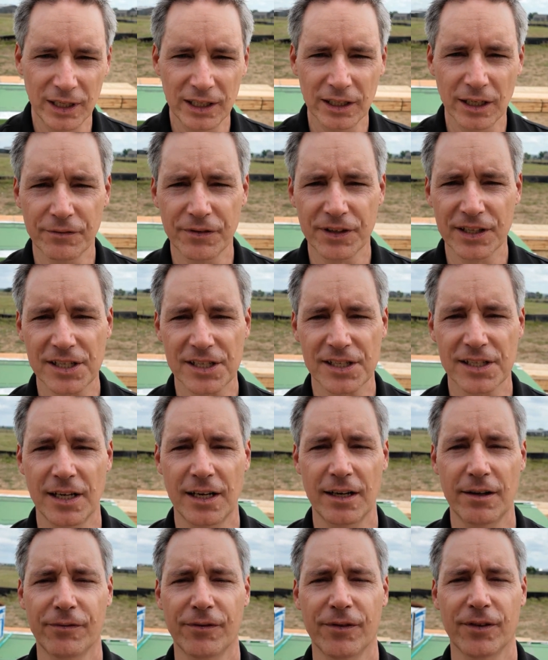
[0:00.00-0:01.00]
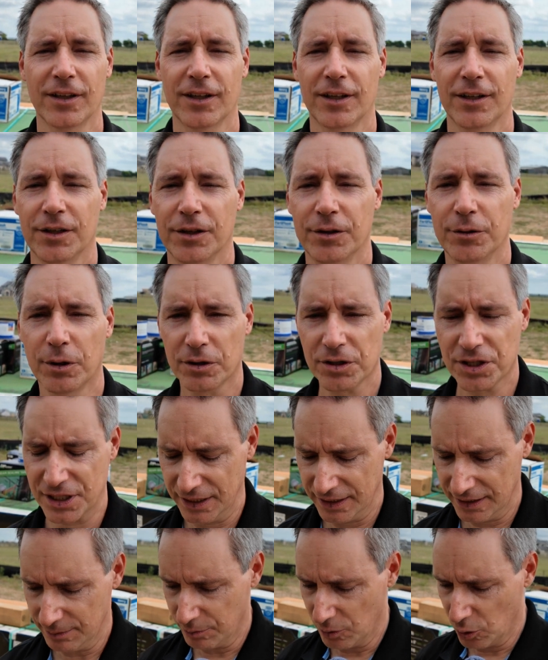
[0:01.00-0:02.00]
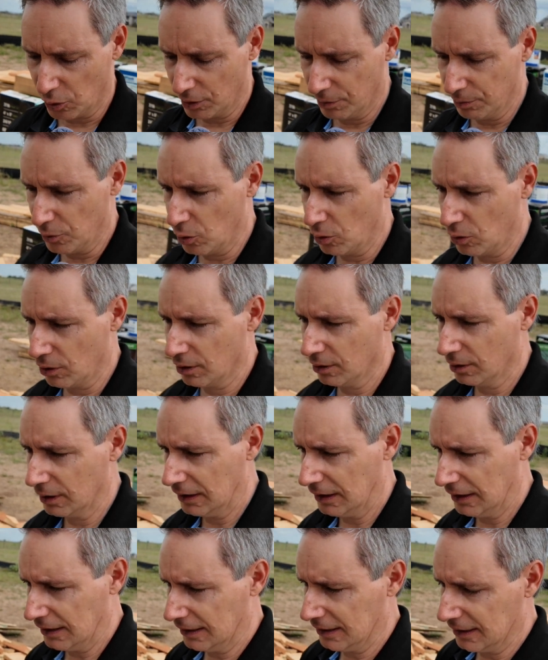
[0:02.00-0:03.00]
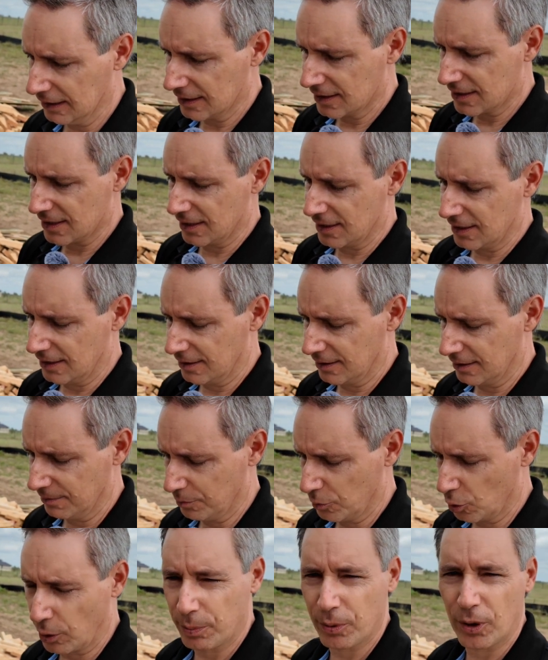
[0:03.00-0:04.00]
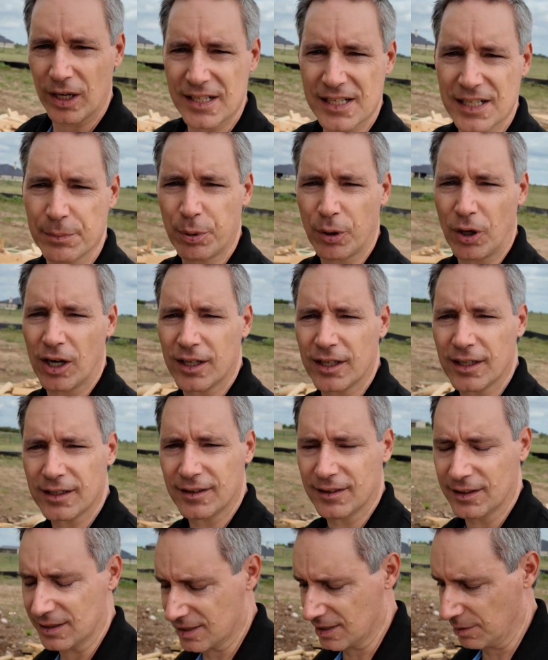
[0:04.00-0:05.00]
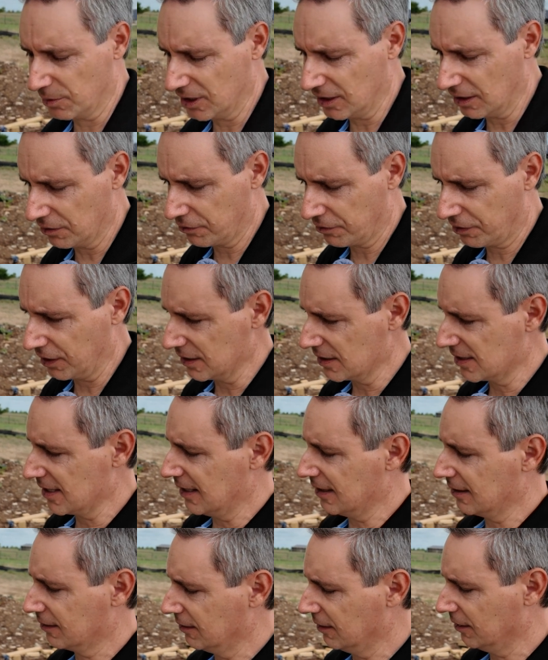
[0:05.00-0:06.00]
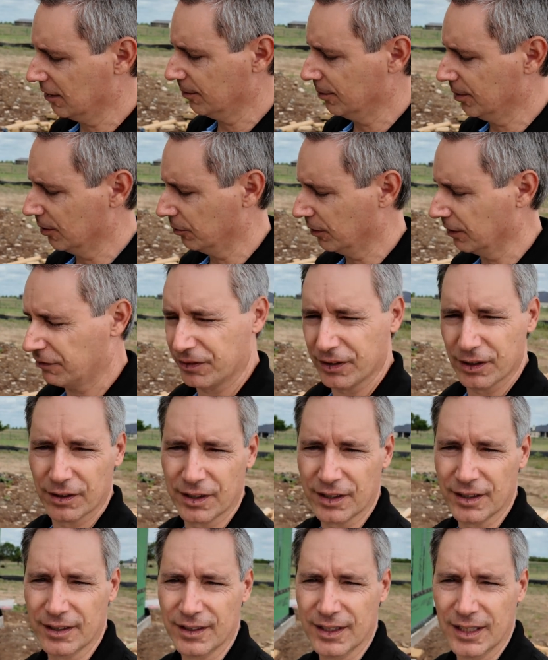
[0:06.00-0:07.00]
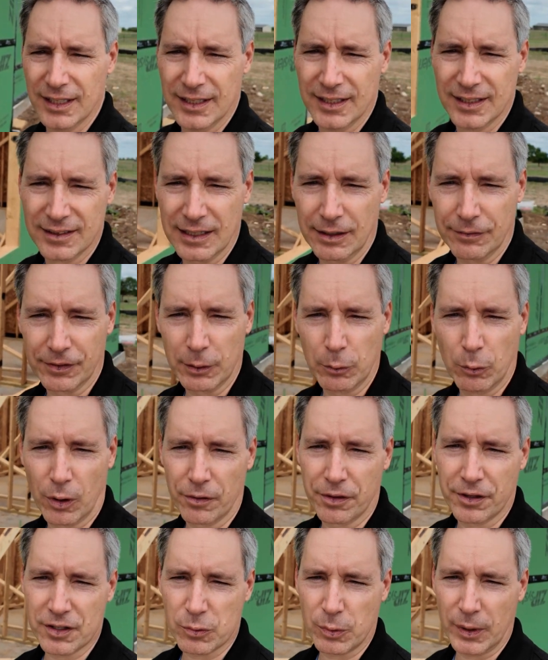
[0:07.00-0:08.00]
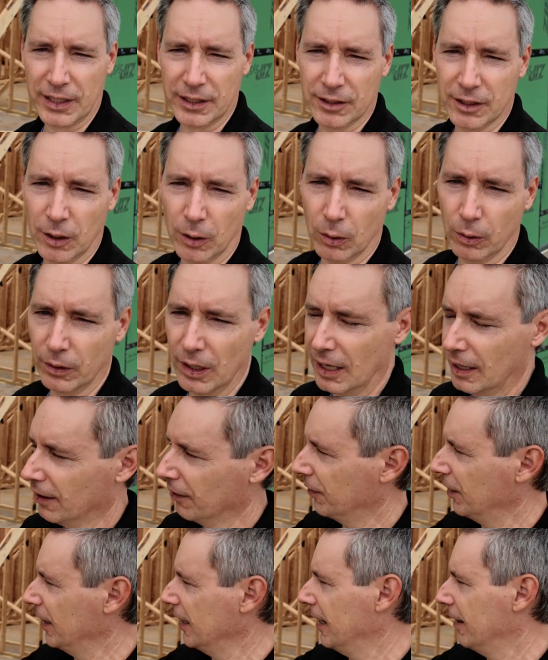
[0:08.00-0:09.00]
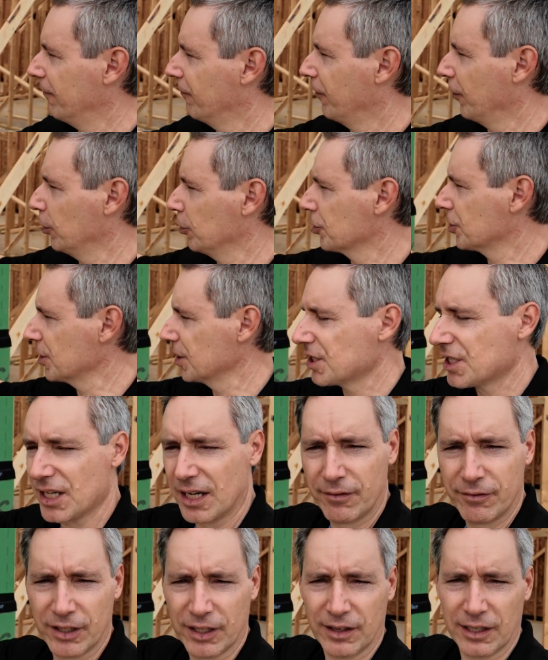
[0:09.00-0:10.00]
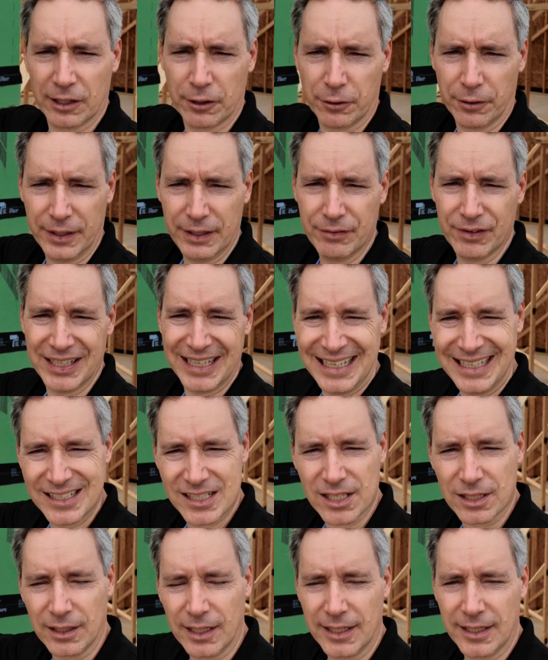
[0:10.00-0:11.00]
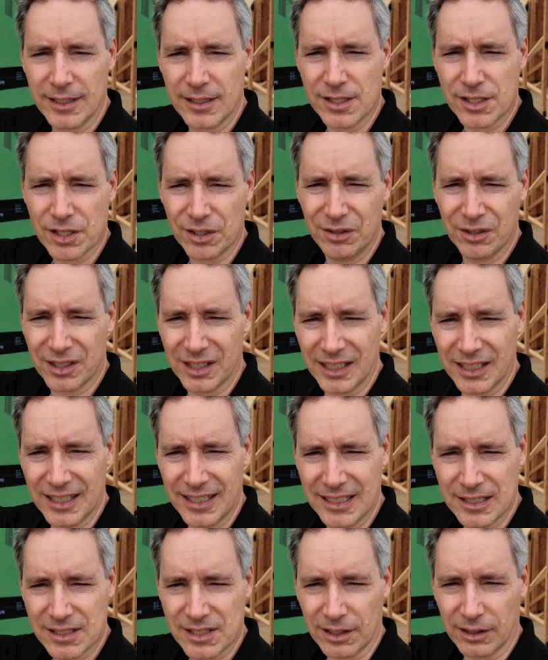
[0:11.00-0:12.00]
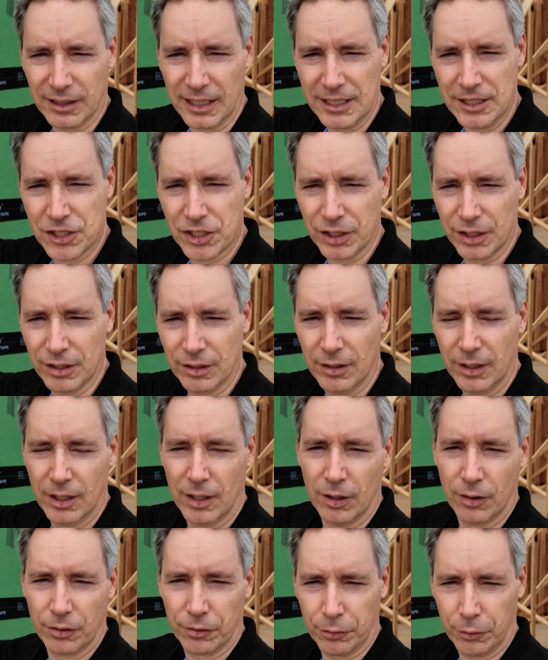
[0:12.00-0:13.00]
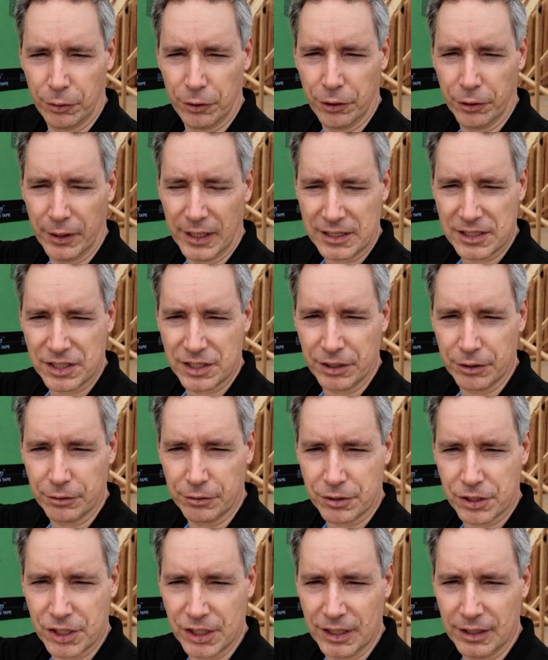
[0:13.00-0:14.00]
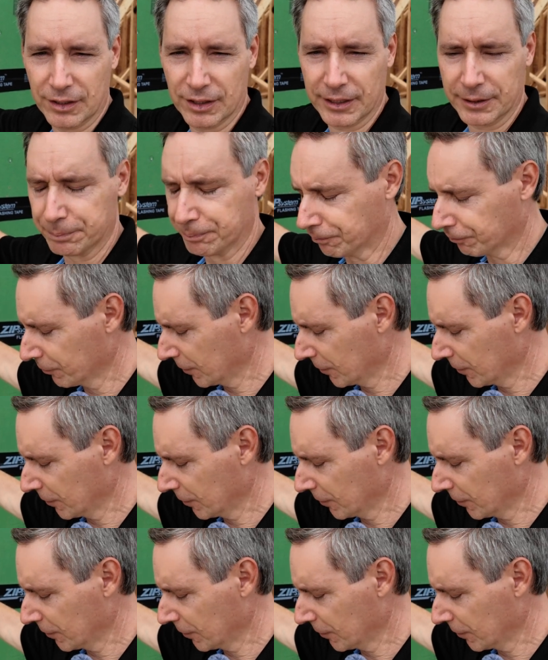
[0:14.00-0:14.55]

we love this stuff. You are seeing it more and more. It is a more pricey product than some of the other things out there, but we feel that it's definitely worth its weight in gold. They have versions of it that are even insulated, so you can get insulation through your exterior sheathing.